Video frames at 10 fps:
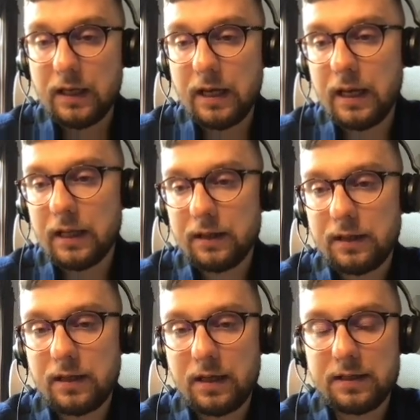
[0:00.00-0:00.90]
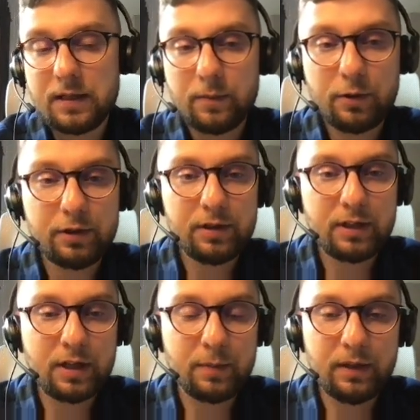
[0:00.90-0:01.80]
and at some point in
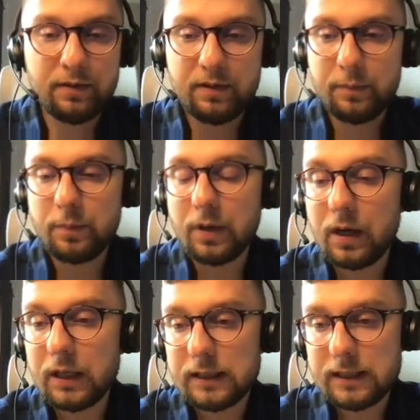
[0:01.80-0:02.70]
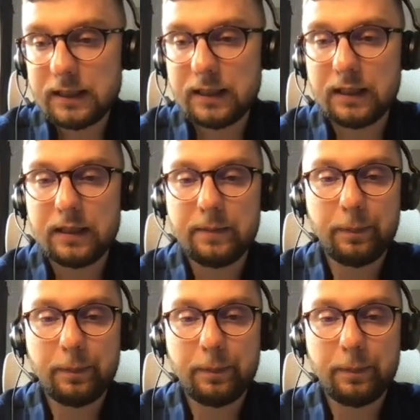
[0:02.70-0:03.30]
time in the past, uh,